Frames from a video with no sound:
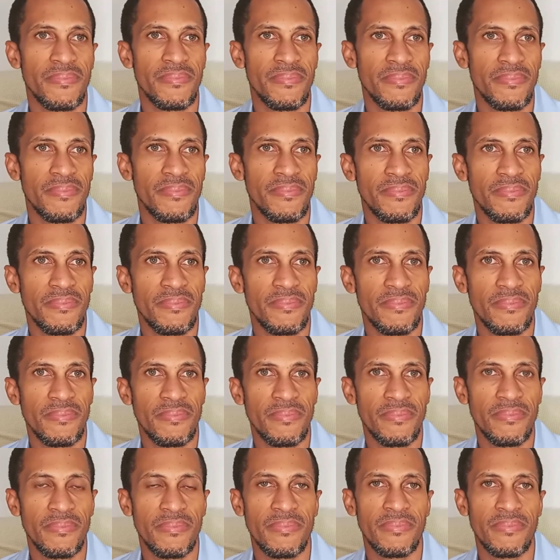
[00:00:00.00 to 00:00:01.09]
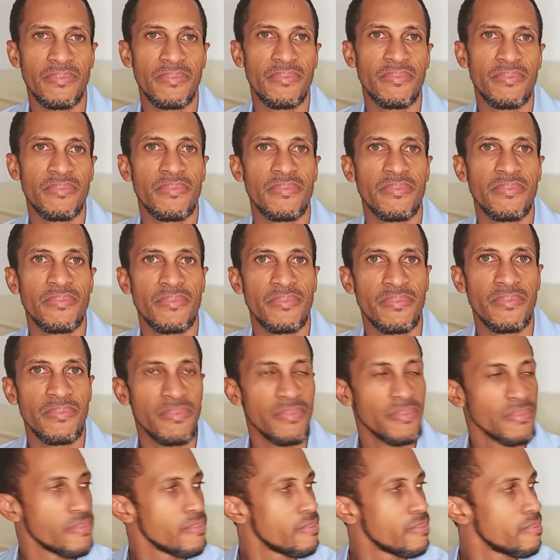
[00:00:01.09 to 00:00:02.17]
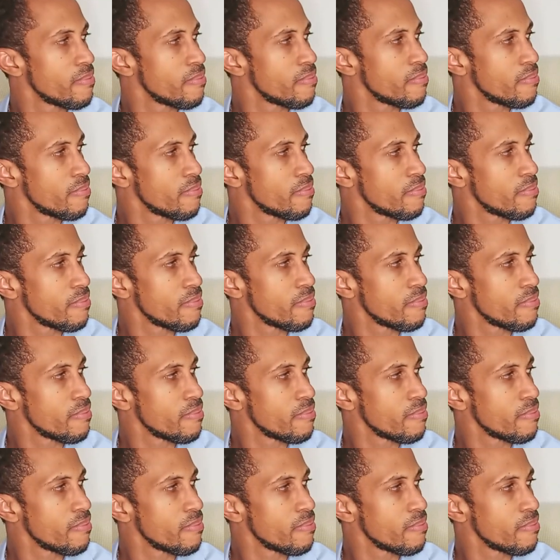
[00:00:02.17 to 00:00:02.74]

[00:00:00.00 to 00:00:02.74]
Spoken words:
(not speaking)